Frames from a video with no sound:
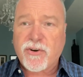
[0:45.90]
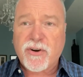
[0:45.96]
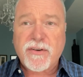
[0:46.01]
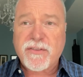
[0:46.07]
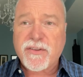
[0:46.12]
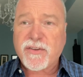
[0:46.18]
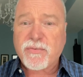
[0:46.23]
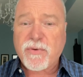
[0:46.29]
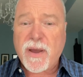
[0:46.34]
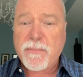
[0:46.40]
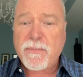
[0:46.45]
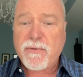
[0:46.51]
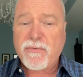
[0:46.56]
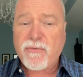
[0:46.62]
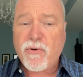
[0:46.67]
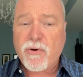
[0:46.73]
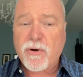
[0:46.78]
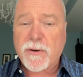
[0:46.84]
of this wine
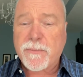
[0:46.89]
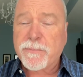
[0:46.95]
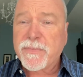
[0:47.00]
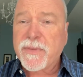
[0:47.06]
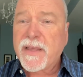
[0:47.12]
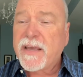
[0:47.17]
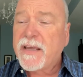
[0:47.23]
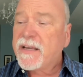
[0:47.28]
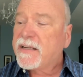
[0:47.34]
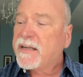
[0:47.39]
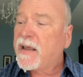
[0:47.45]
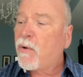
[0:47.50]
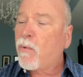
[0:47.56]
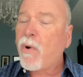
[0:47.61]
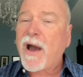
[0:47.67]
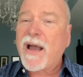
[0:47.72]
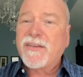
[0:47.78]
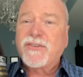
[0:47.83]
before. Now,
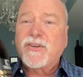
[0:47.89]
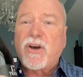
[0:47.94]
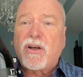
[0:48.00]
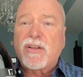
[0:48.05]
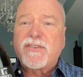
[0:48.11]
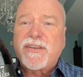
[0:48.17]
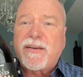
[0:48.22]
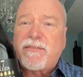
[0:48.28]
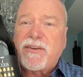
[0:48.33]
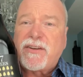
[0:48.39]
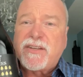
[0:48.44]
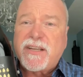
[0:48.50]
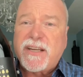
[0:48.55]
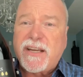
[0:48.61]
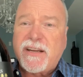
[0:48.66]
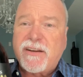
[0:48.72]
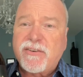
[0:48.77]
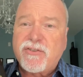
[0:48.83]
why is it called
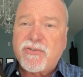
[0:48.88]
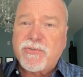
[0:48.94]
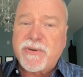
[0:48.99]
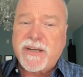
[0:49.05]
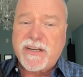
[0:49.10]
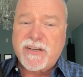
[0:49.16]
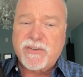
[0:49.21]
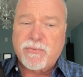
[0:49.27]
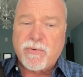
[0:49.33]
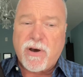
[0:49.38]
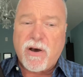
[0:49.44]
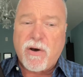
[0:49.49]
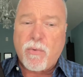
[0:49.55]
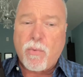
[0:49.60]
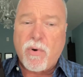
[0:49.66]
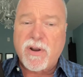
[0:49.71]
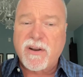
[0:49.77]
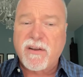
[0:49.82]
17 Trees?
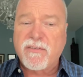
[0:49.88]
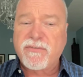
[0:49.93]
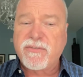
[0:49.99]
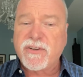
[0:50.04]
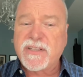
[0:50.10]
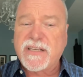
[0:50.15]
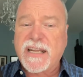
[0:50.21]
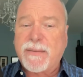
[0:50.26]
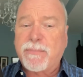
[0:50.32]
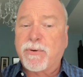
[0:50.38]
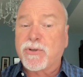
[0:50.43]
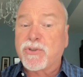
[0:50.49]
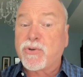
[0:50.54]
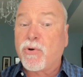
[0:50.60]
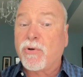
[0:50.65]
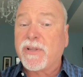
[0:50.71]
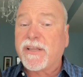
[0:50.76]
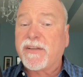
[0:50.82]
Well, one of De
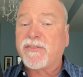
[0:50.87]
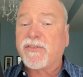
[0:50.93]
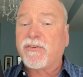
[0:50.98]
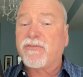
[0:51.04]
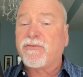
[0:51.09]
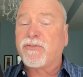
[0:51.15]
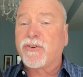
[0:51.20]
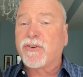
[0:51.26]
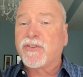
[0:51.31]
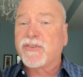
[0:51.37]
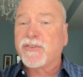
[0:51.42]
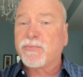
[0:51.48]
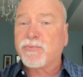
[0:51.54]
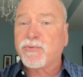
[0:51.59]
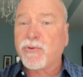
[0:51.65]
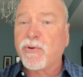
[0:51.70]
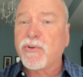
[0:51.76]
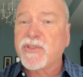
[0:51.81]
Bortoli's first
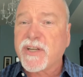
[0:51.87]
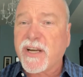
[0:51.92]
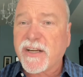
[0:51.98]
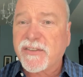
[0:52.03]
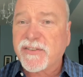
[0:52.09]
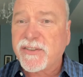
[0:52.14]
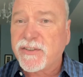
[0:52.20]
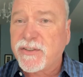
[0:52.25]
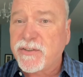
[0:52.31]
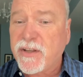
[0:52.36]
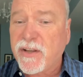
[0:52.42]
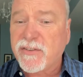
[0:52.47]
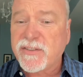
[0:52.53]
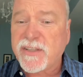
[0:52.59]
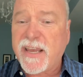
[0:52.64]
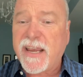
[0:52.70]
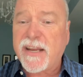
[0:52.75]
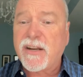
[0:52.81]
projects in
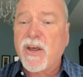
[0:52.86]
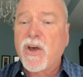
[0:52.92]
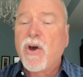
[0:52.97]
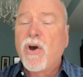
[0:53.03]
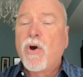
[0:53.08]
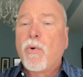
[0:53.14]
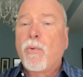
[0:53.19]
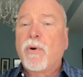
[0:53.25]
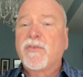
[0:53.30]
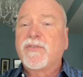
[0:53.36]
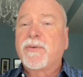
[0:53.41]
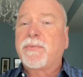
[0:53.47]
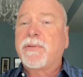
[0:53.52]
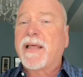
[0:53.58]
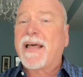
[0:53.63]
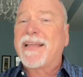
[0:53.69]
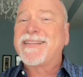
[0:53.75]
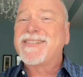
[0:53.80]
2008 was to
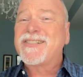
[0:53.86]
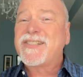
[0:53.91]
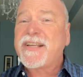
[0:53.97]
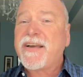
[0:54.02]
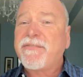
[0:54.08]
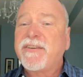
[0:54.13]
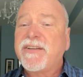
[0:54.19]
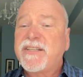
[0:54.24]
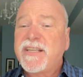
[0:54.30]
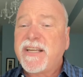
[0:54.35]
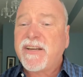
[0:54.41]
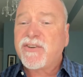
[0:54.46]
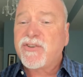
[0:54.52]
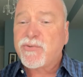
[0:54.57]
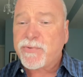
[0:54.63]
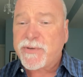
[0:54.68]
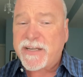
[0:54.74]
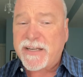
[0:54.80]
plant 17
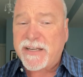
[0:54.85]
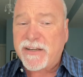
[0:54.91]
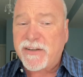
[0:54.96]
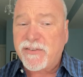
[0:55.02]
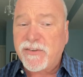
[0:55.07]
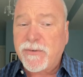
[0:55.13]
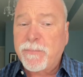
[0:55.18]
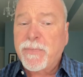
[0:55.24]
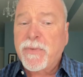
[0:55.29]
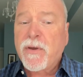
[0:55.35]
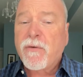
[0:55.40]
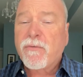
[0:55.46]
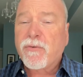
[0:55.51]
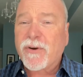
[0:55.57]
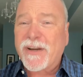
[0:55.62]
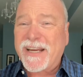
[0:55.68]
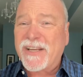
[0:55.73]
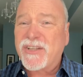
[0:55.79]
trees
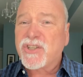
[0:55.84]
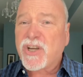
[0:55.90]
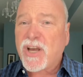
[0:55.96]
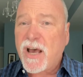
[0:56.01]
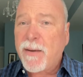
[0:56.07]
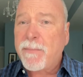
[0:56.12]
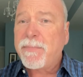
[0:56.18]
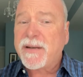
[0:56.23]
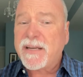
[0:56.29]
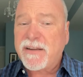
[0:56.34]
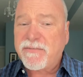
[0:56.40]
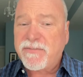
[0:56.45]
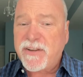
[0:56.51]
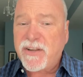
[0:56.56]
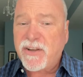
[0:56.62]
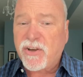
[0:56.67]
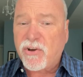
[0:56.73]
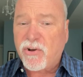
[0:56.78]
for each company
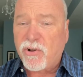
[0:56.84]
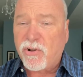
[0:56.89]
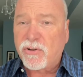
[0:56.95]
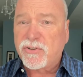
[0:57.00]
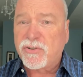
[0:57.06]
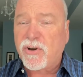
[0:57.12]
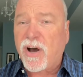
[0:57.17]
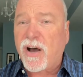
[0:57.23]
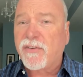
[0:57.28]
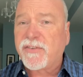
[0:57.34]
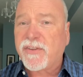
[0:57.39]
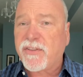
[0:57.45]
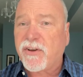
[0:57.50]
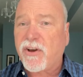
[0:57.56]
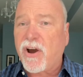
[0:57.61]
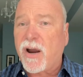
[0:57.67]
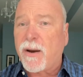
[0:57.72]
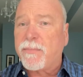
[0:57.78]
vehicle to offset
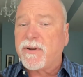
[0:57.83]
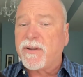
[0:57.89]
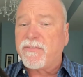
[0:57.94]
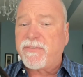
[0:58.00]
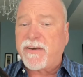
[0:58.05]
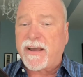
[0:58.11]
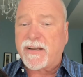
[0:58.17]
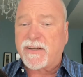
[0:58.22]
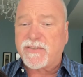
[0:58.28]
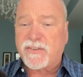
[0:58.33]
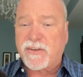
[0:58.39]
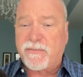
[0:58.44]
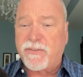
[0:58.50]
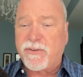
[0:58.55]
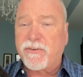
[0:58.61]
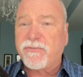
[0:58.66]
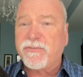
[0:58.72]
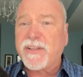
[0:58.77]
the carbon effects of
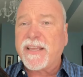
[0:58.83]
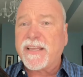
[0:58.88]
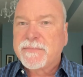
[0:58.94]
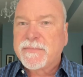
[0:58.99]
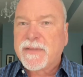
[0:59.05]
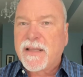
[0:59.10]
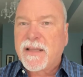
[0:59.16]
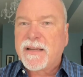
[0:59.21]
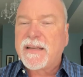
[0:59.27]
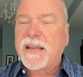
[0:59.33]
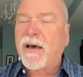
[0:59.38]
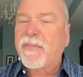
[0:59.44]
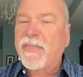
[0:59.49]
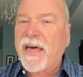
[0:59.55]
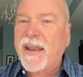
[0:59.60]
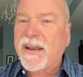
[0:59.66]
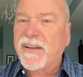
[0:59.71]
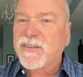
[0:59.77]
their fleet. Now,
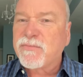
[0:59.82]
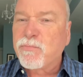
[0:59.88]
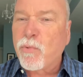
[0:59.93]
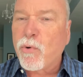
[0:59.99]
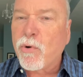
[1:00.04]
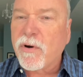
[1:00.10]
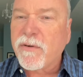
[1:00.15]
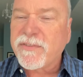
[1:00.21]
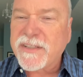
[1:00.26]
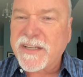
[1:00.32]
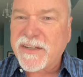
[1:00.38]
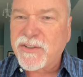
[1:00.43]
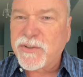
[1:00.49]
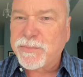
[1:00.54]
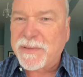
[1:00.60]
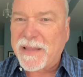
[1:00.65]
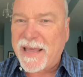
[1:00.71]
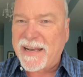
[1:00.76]
that has morphed
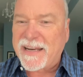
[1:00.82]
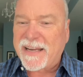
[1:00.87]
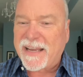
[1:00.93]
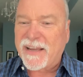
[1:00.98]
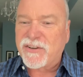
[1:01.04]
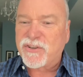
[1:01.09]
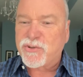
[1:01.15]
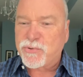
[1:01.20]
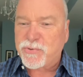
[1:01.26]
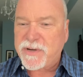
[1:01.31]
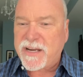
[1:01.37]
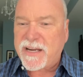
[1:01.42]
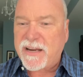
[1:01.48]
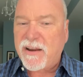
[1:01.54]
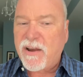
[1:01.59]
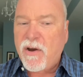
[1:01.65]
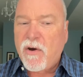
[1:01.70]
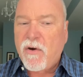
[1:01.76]
into planting a
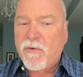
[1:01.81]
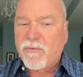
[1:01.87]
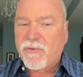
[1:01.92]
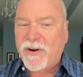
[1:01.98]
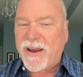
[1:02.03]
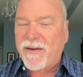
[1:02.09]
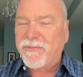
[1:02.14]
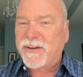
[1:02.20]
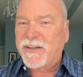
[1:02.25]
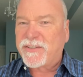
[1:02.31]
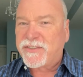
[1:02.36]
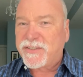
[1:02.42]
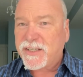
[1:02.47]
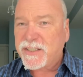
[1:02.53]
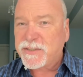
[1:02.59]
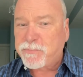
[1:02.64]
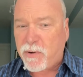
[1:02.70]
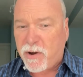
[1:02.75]
tree for every
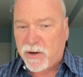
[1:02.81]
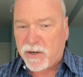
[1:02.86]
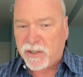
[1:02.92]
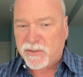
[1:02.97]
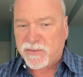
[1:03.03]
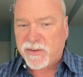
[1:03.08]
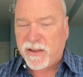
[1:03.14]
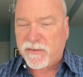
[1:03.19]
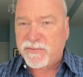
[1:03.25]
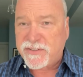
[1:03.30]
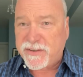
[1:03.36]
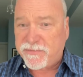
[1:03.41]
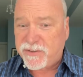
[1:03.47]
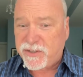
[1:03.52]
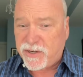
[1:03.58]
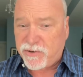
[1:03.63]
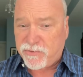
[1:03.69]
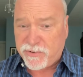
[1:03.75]
6 bottles of
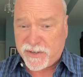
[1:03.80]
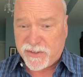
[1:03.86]
17 Trees